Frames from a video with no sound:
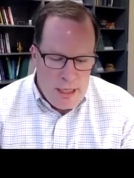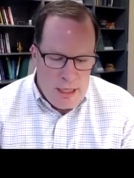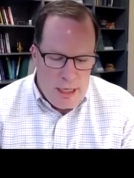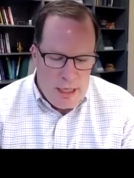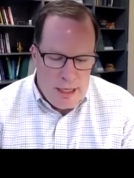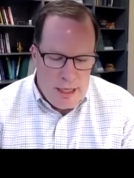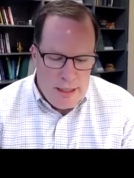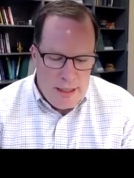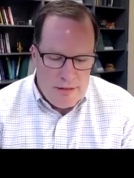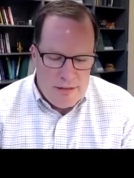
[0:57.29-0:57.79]

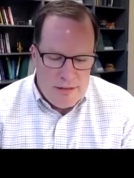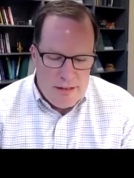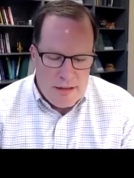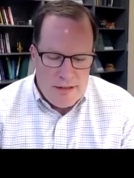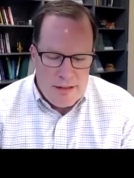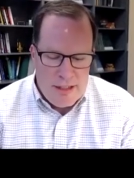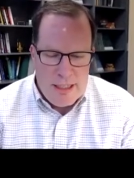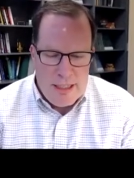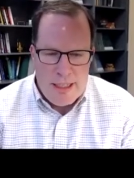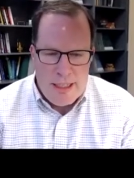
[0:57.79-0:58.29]
uh,
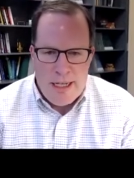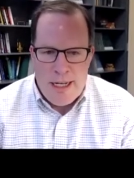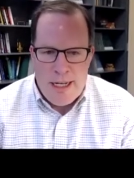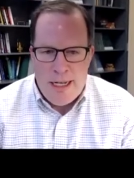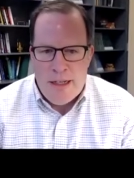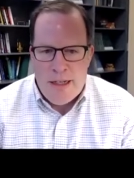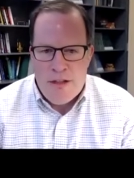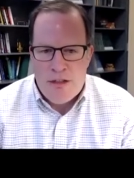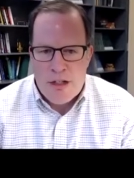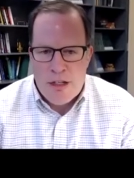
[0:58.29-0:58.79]
necessitating
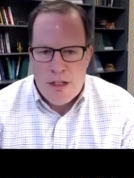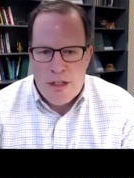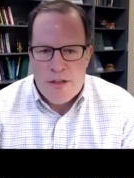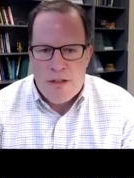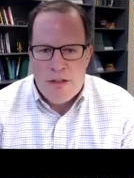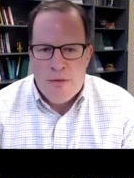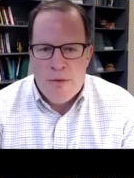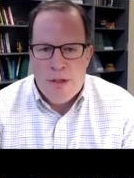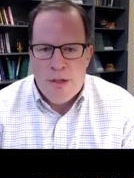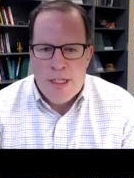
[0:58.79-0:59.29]
HR
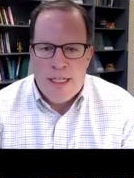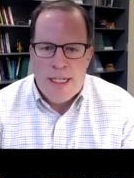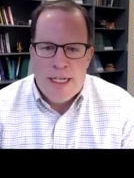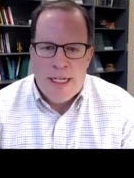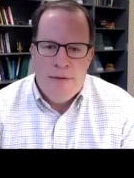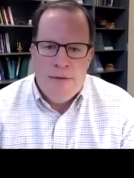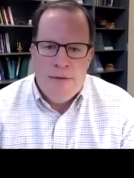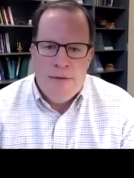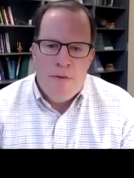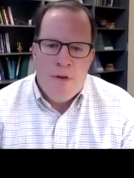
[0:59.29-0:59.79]
to really kind
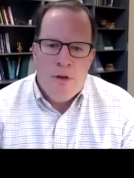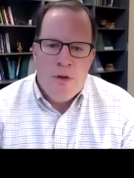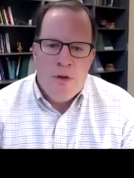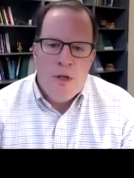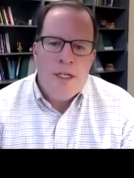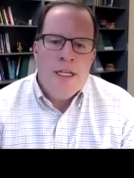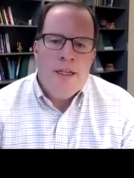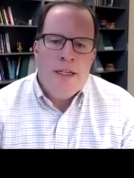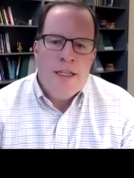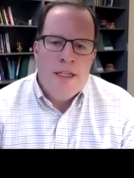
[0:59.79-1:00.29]
of
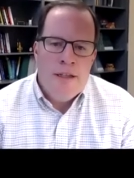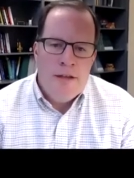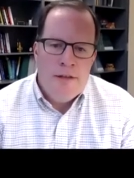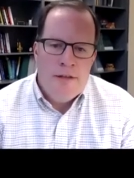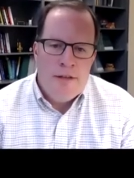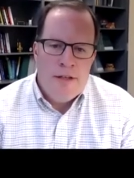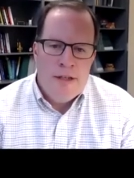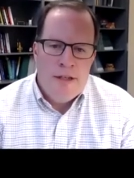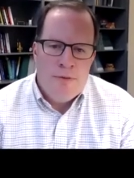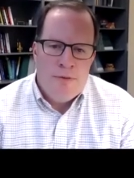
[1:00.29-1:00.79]
look at
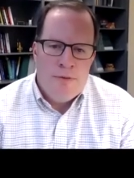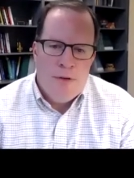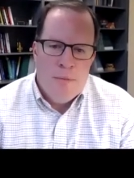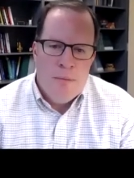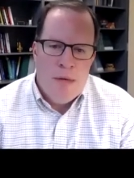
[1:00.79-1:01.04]
these different